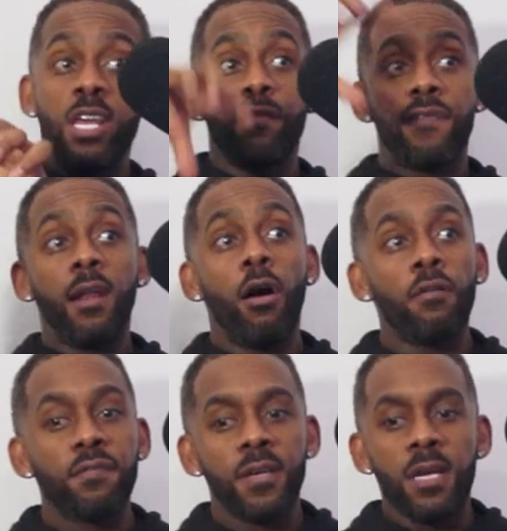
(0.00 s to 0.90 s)
when he fell
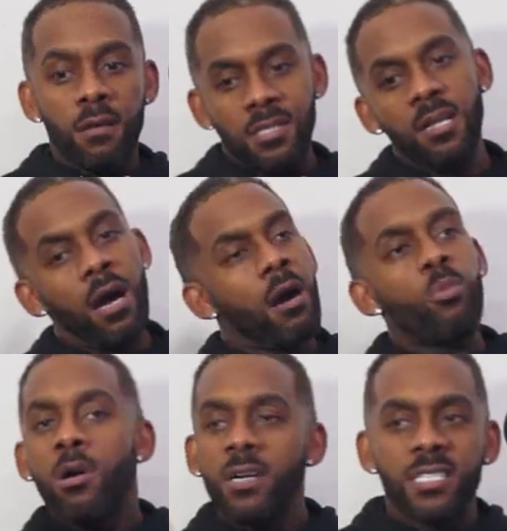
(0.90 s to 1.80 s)
off, just like, oh,
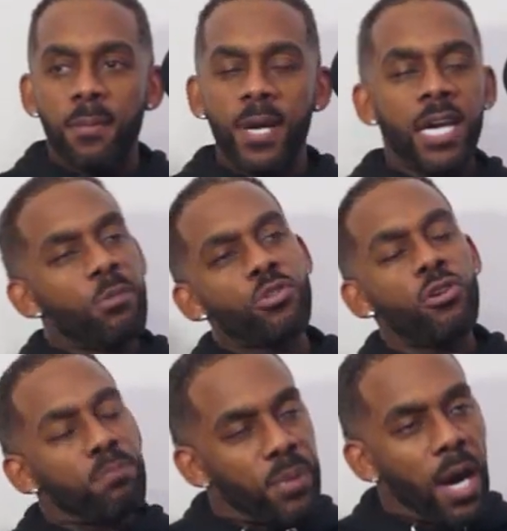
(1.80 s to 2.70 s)
well, he disappeared, he was good,